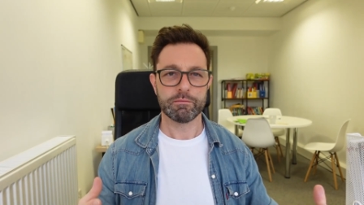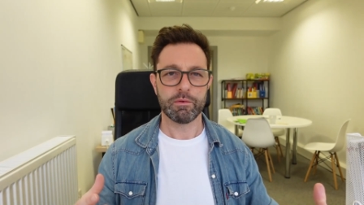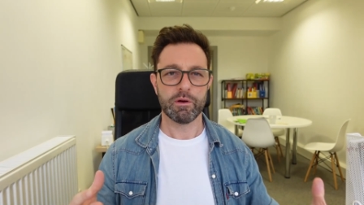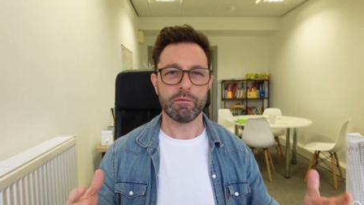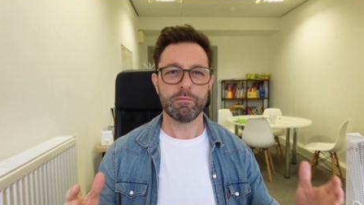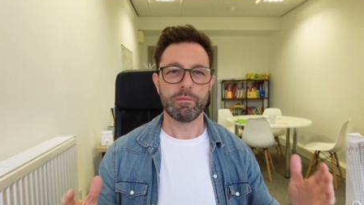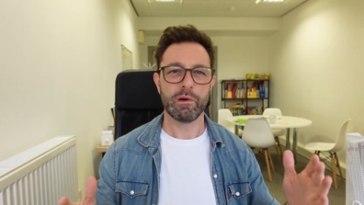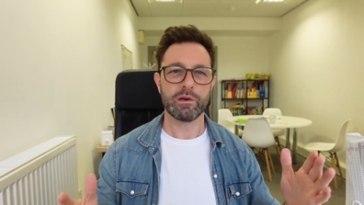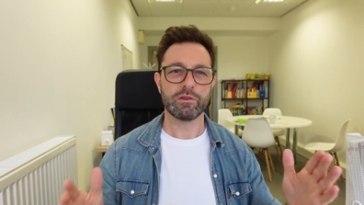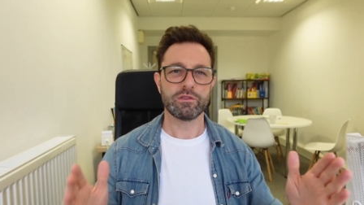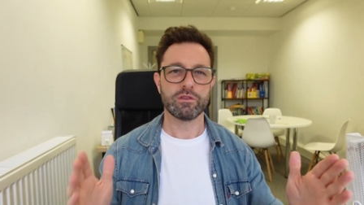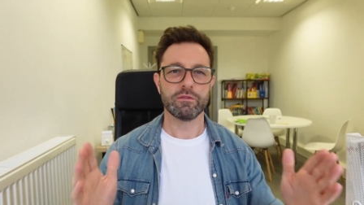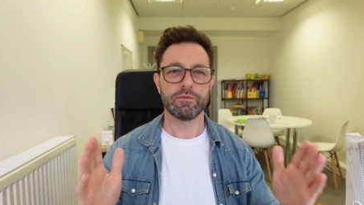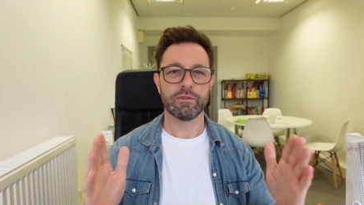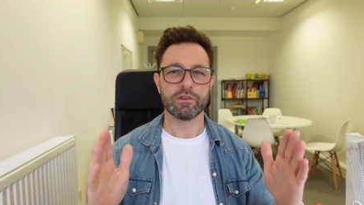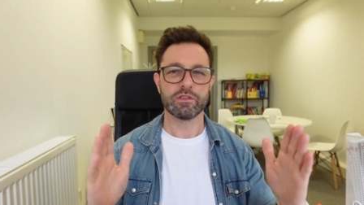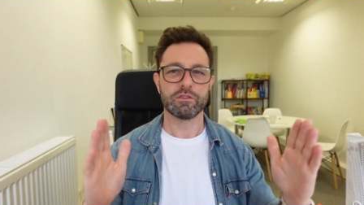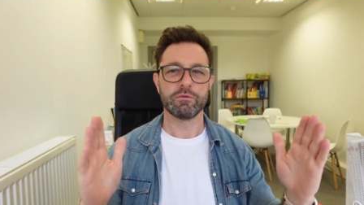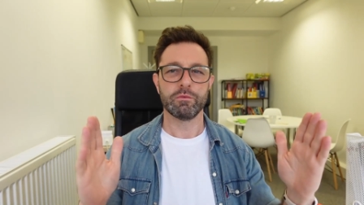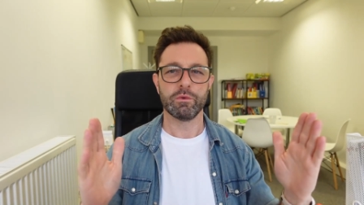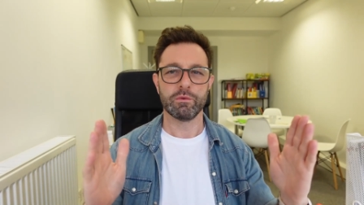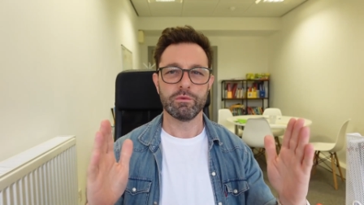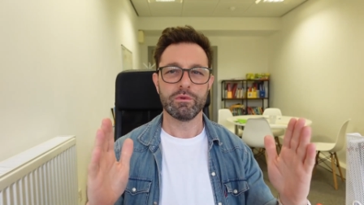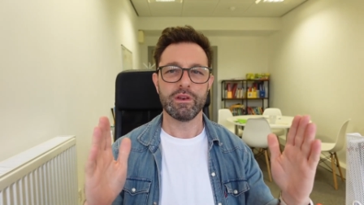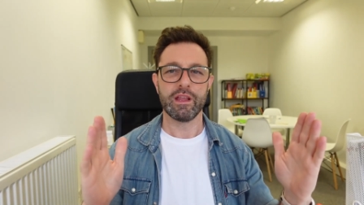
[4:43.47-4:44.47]
but most of
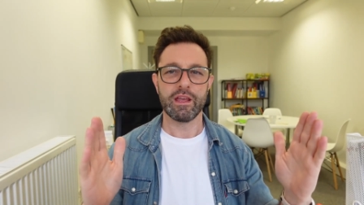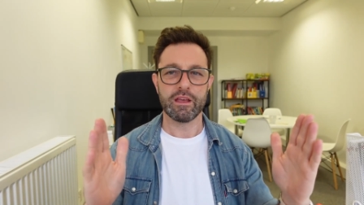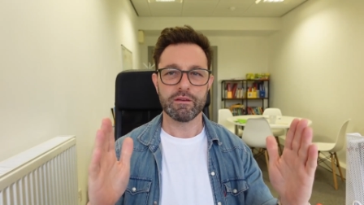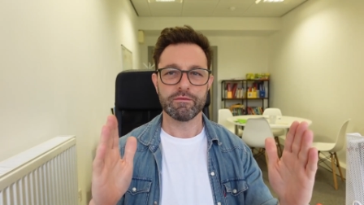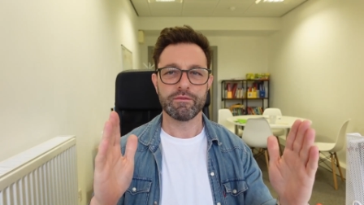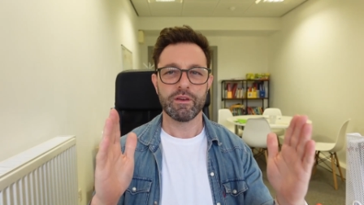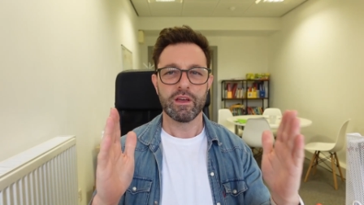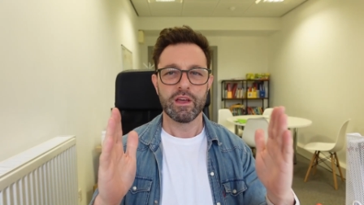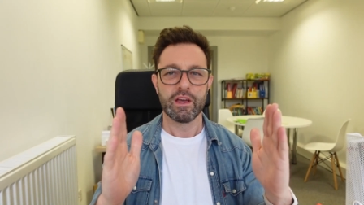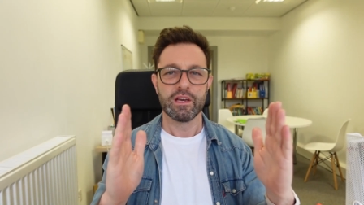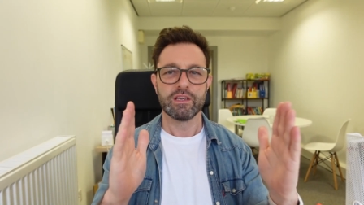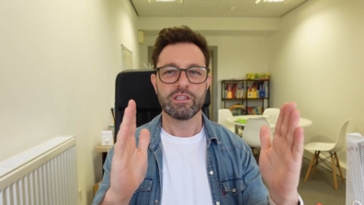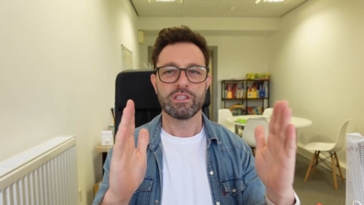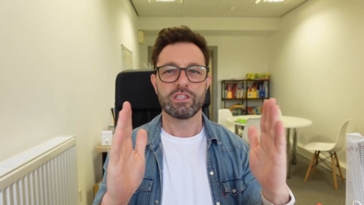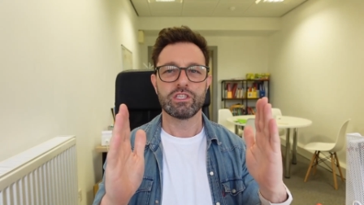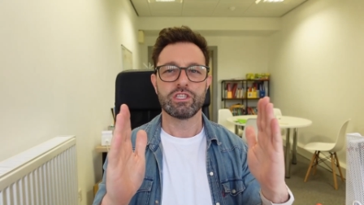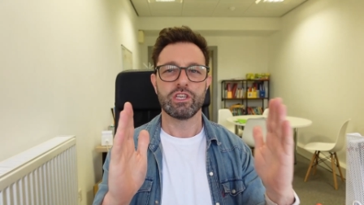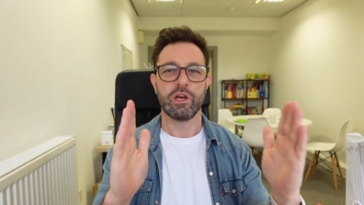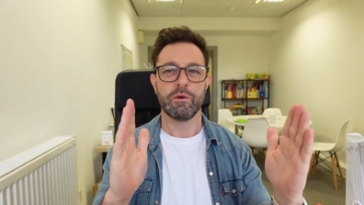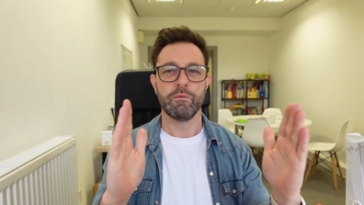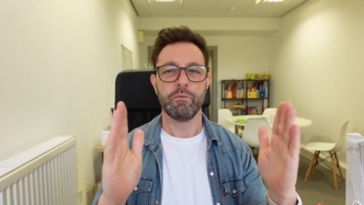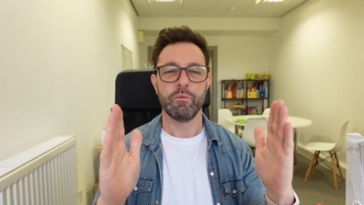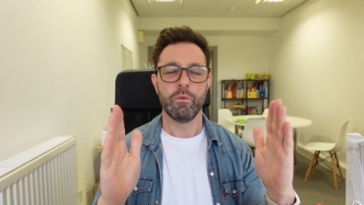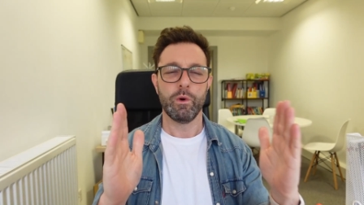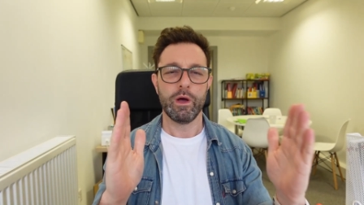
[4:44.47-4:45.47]
us will live
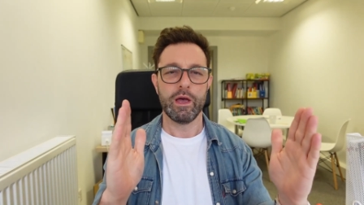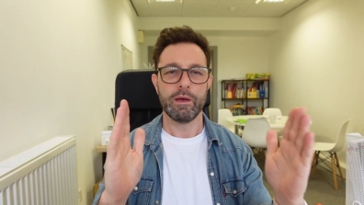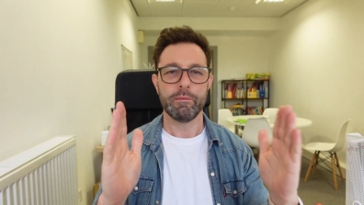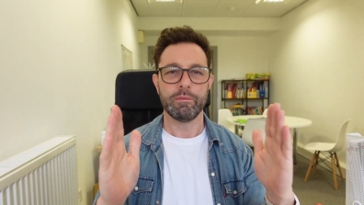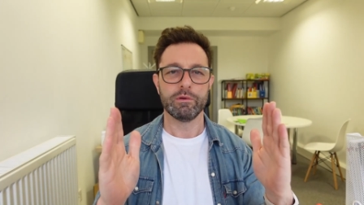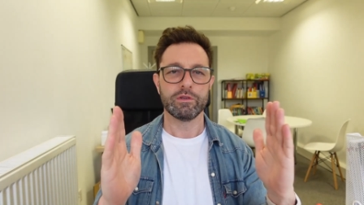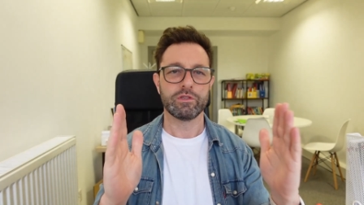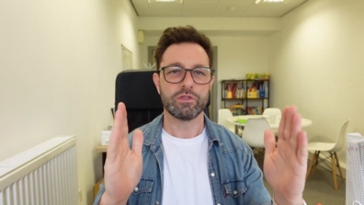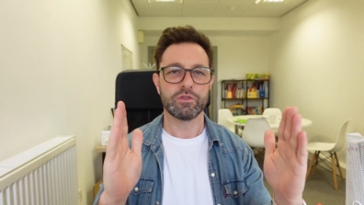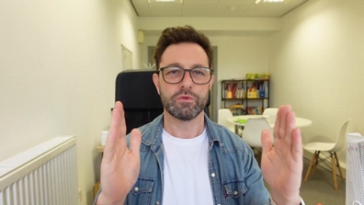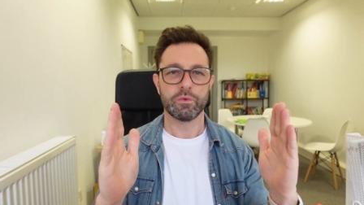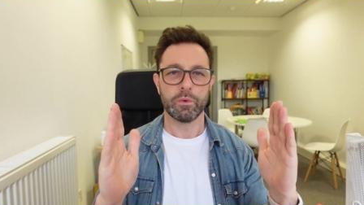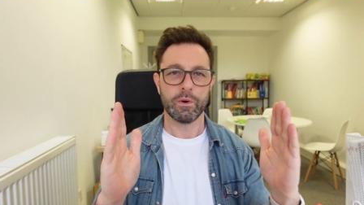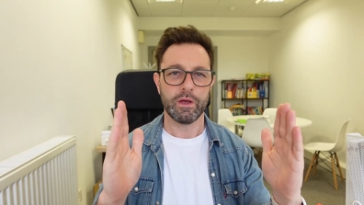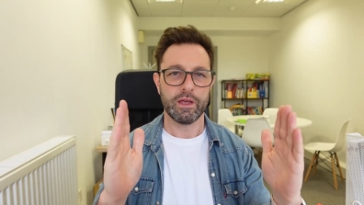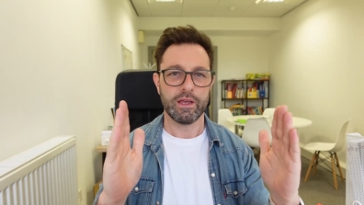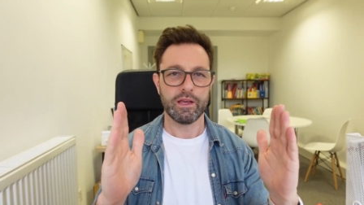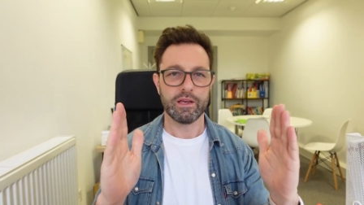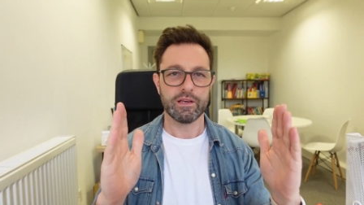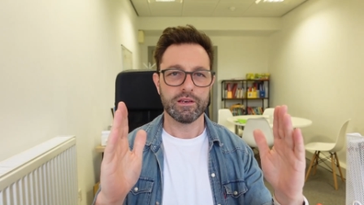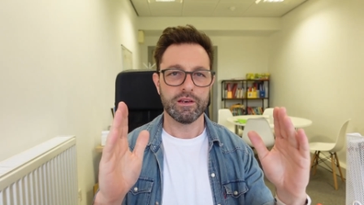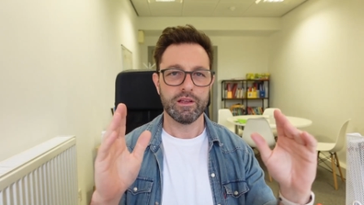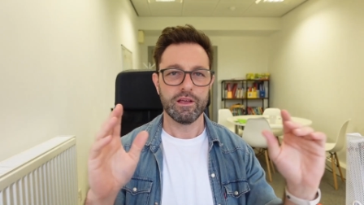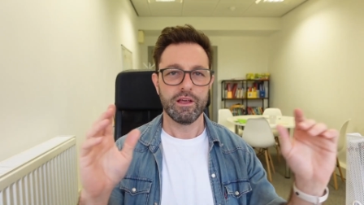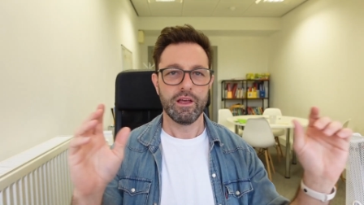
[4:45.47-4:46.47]
somewhere
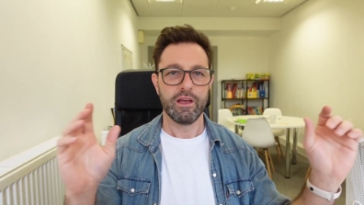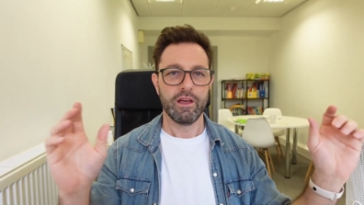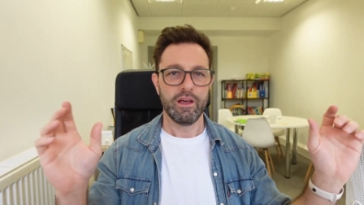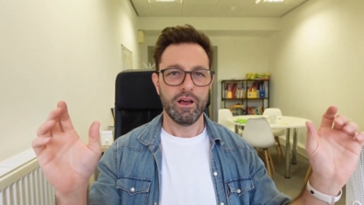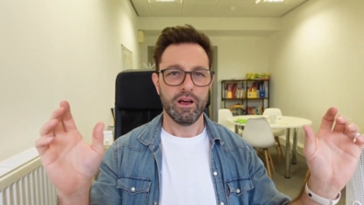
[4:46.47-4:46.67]
between,